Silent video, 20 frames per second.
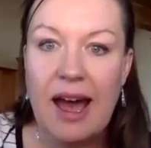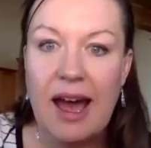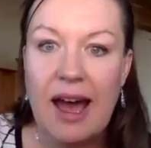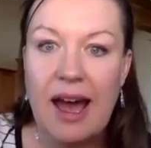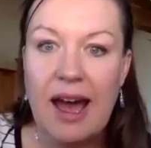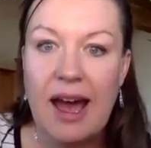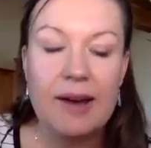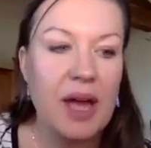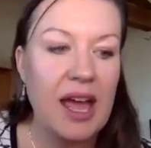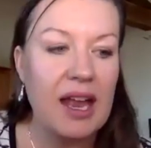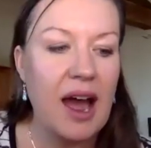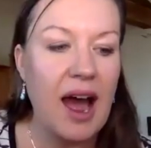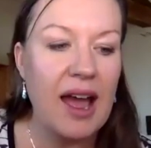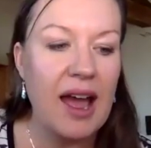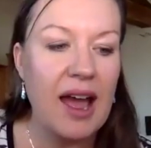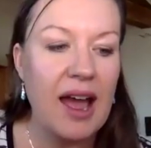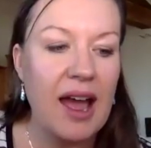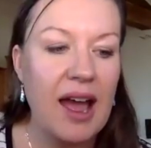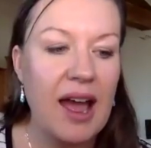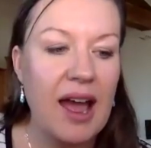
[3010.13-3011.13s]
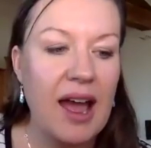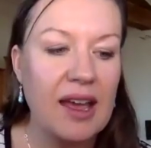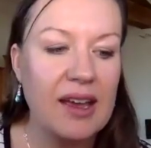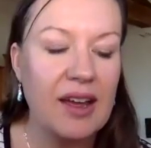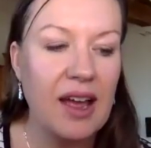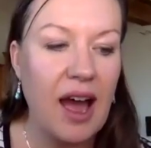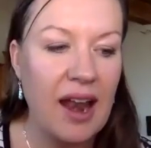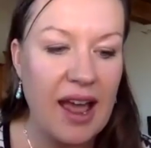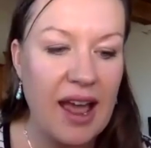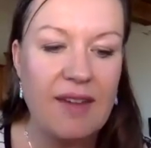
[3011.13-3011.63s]
Um, and
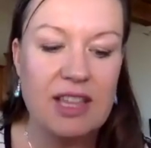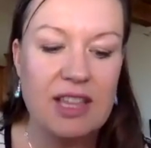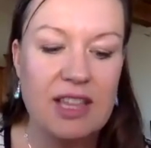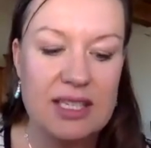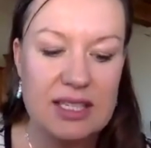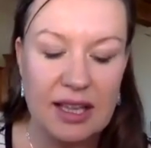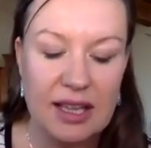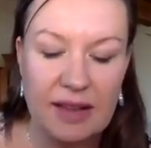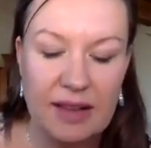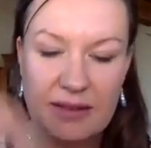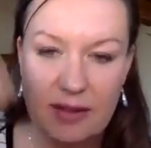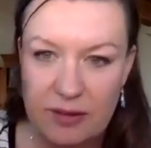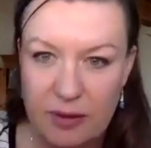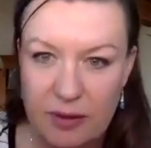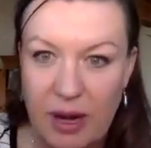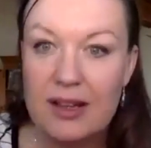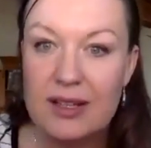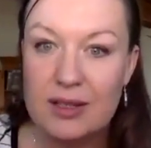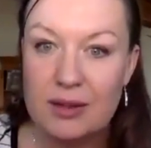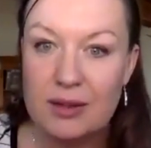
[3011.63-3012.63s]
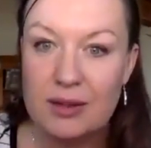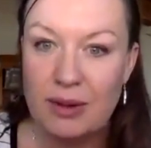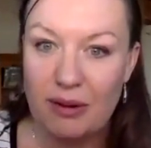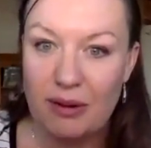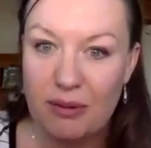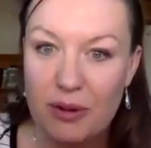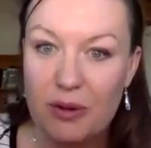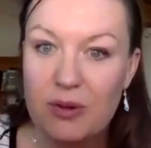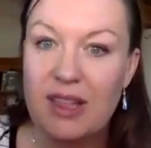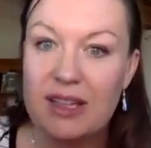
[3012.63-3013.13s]
I and I have this level of
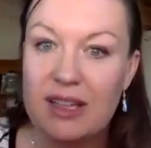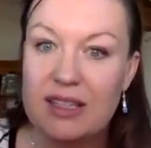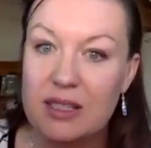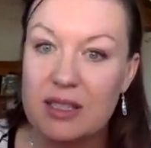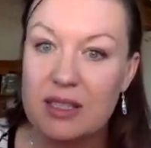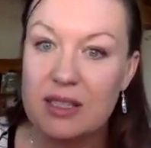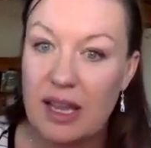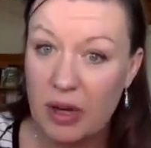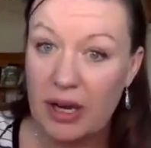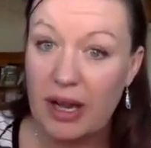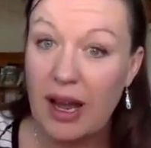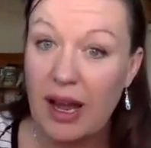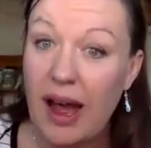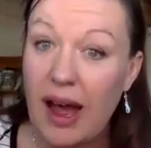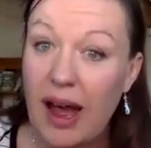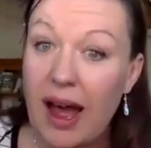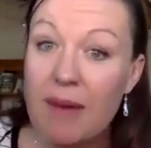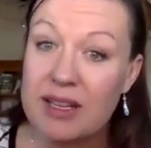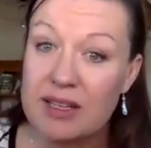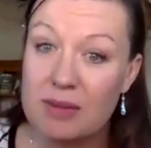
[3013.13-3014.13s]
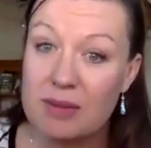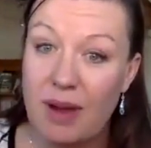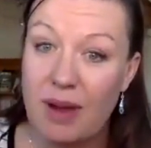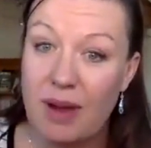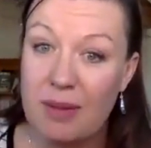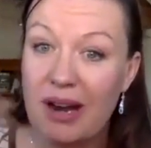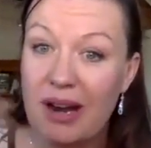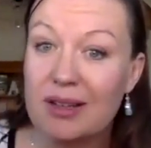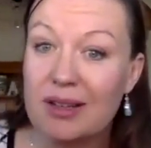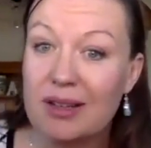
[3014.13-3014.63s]
awareness around food that's like pretty high
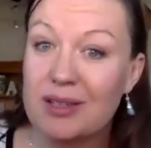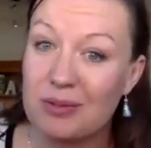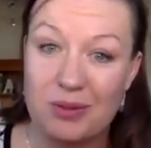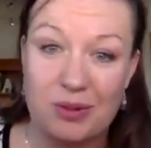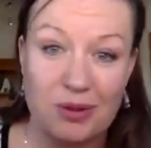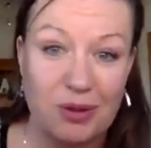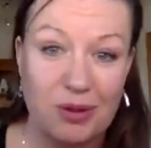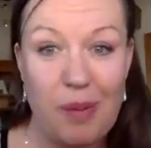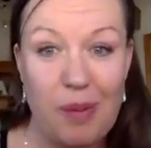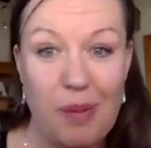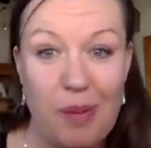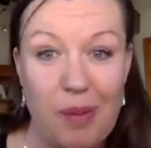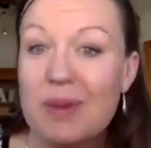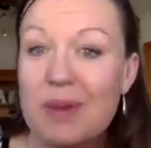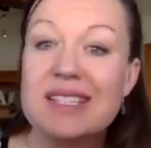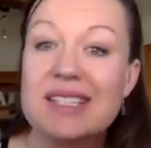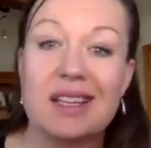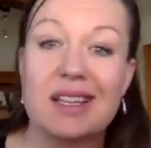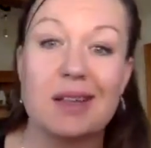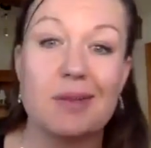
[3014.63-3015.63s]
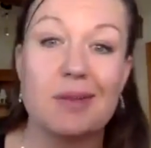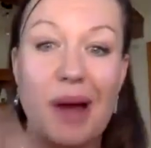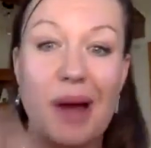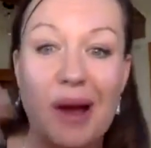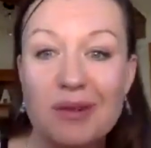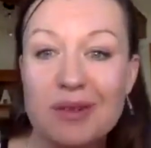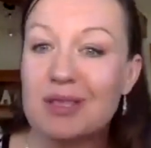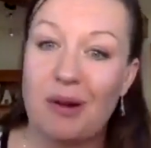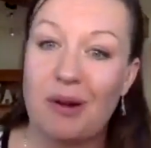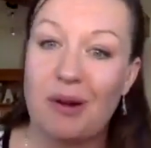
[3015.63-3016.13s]
because my parents grew up
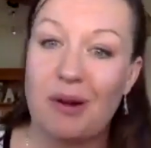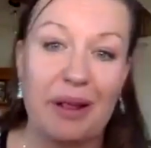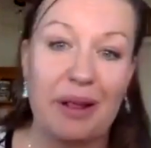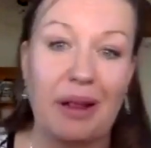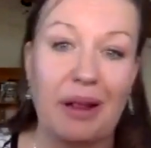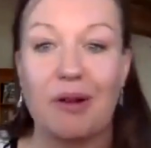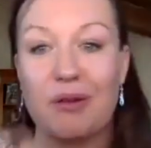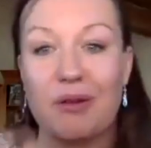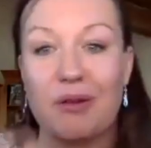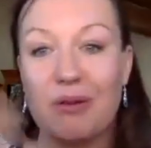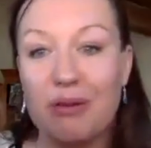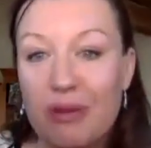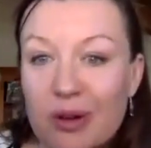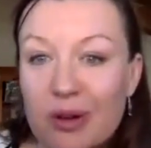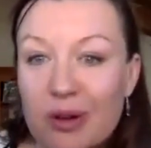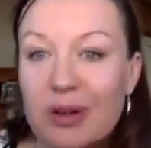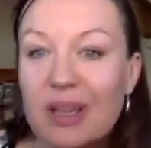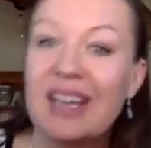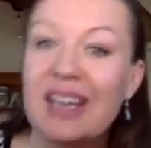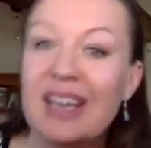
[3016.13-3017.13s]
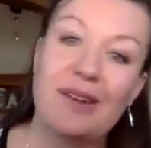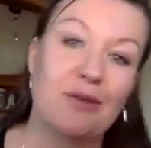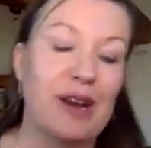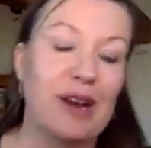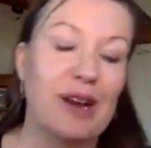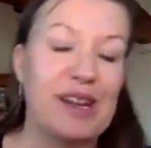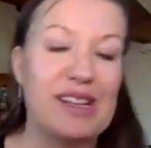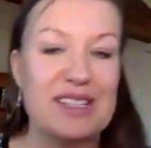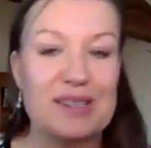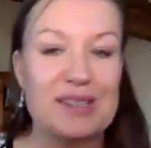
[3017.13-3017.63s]
hippies in the mountains, growing their own
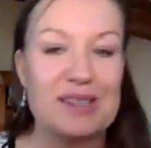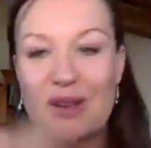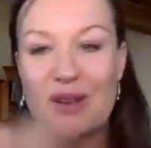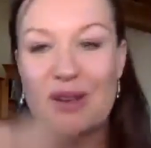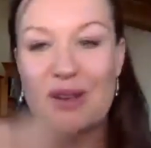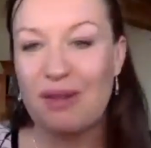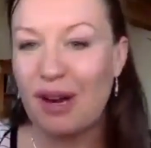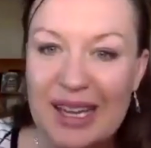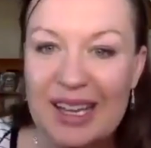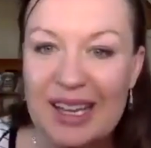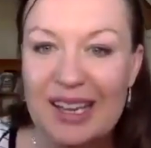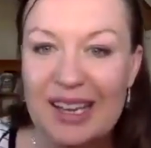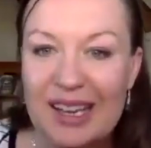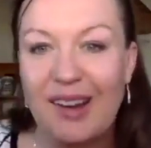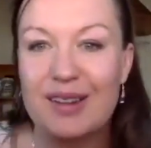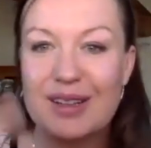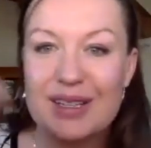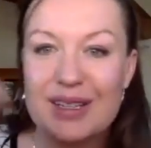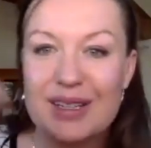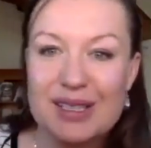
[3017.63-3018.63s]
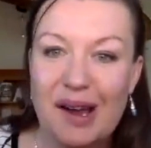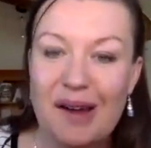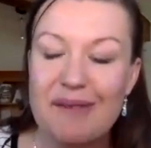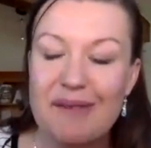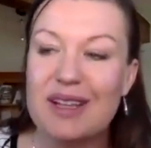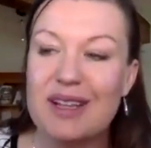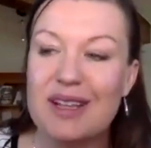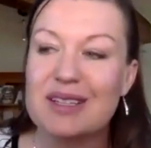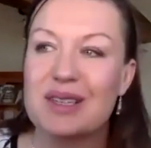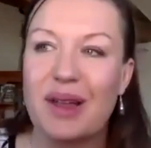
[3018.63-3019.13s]
food, raising me very clean, all
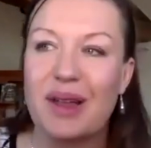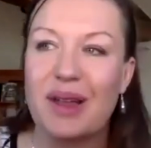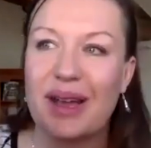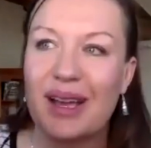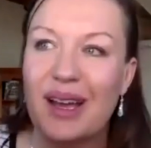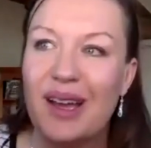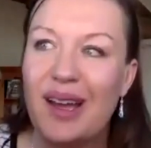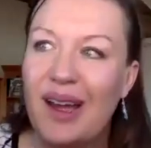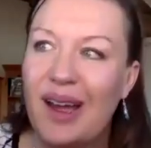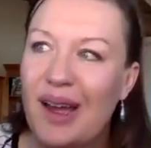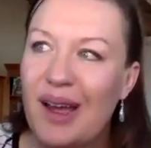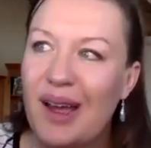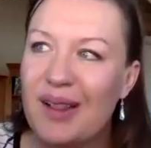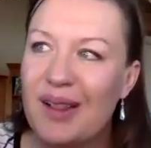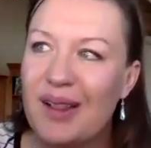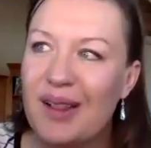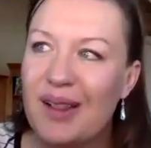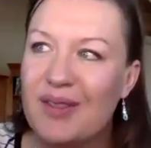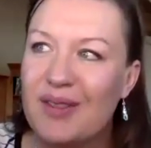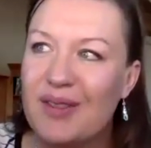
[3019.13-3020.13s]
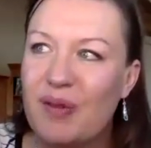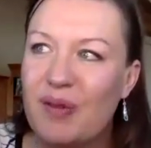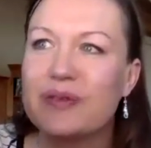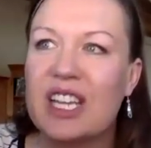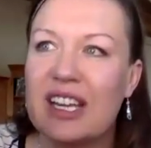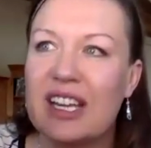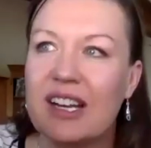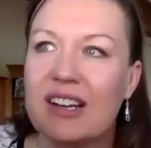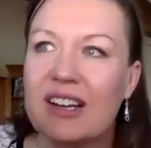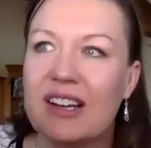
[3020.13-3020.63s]
this stuff. And so, like,
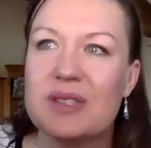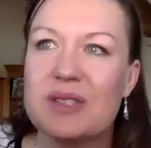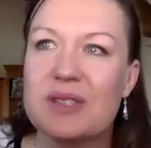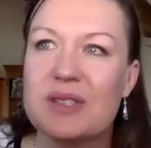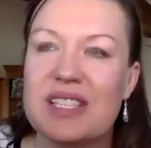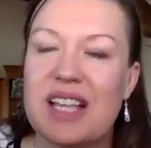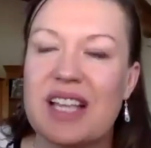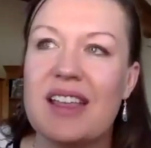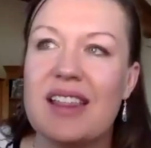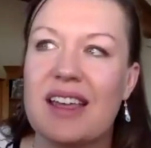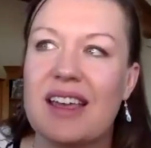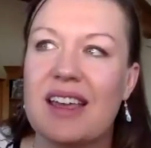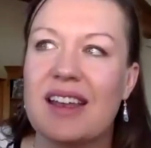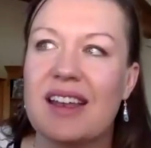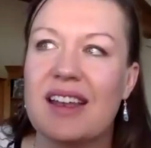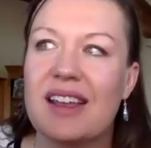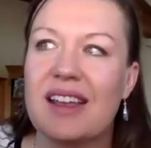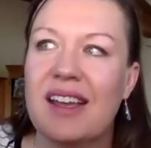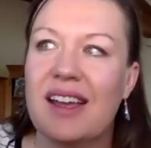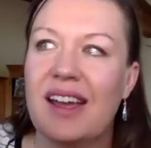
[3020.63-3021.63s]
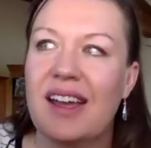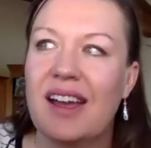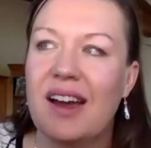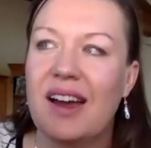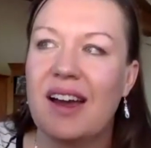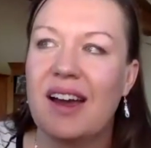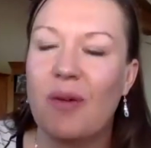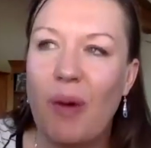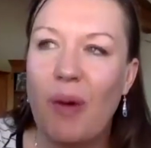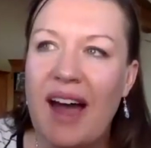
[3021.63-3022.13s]
to hear you say that
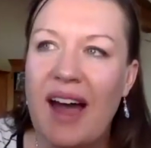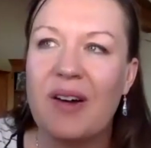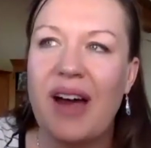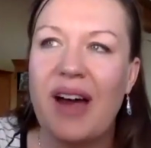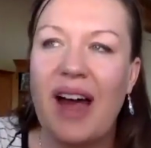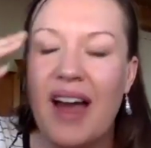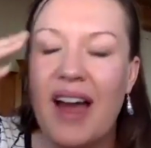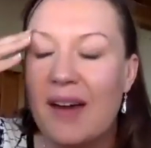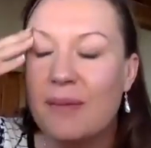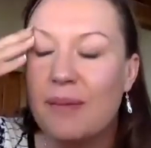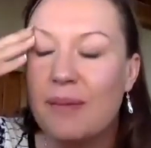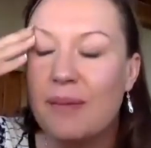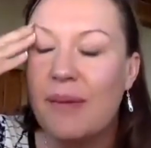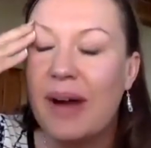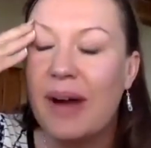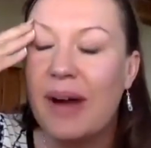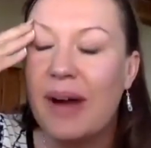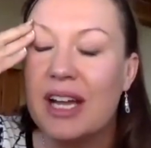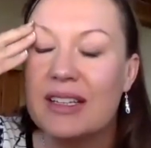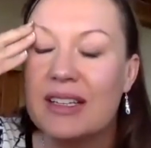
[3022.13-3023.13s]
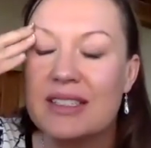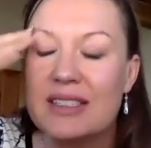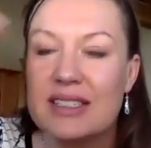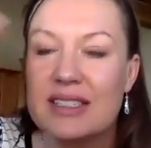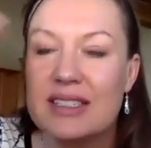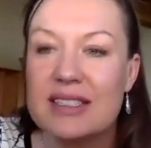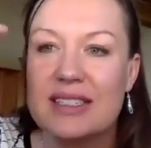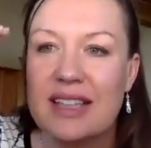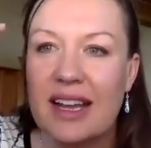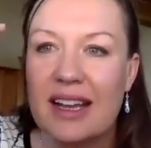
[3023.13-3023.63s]
wow I, my
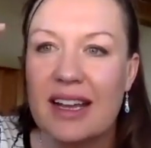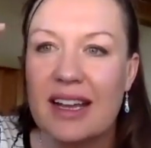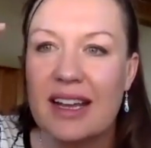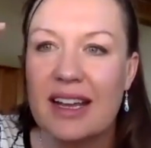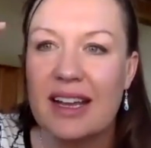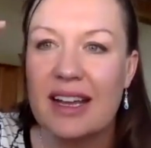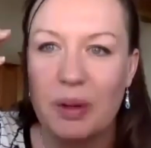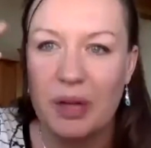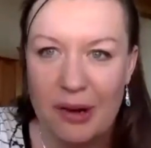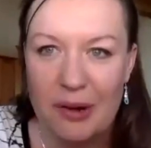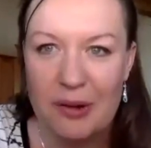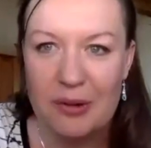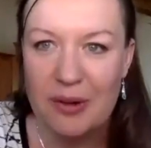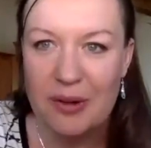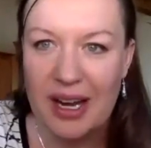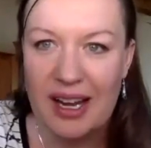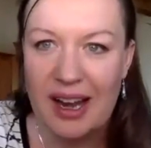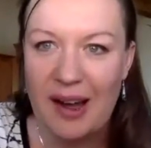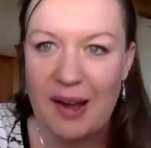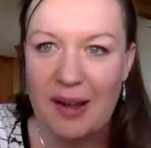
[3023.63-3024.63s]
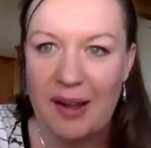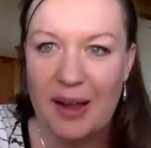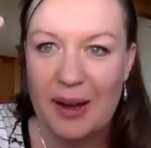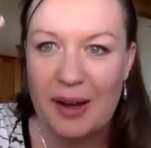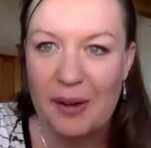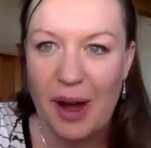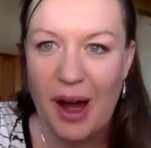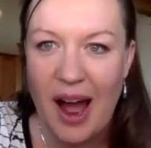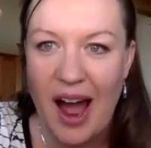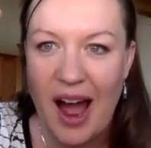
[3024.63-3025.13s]
mind is just like blown right
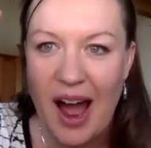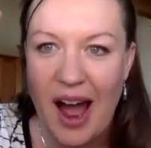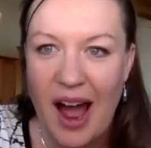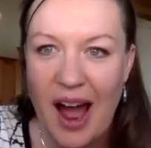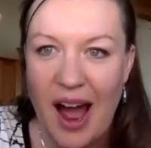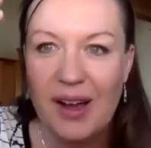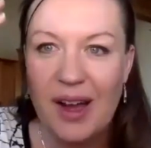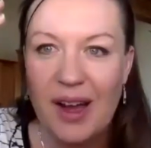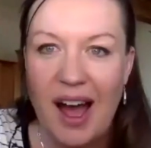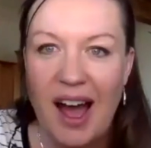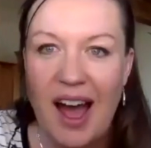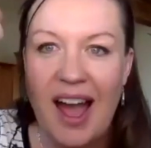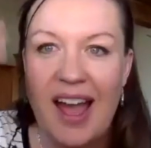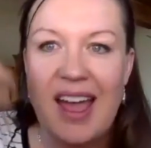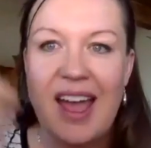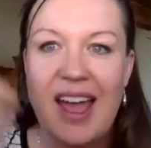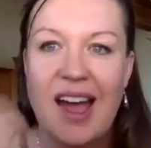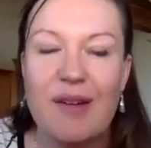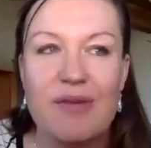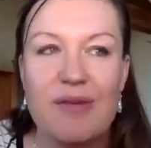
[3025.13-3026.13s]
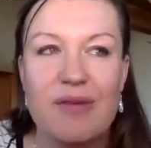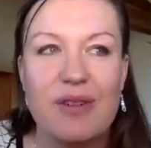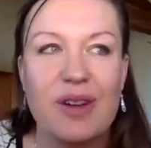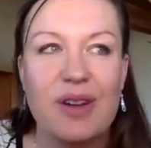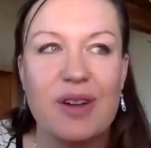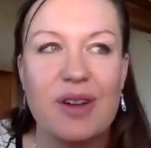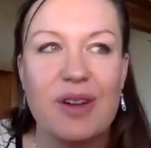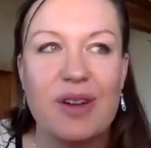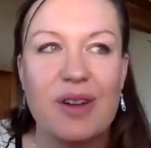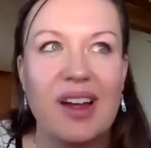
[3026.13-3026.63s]
now like i i
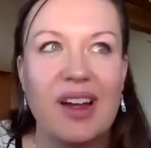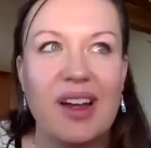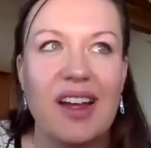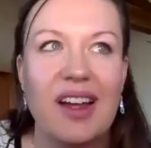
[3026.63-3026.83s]
have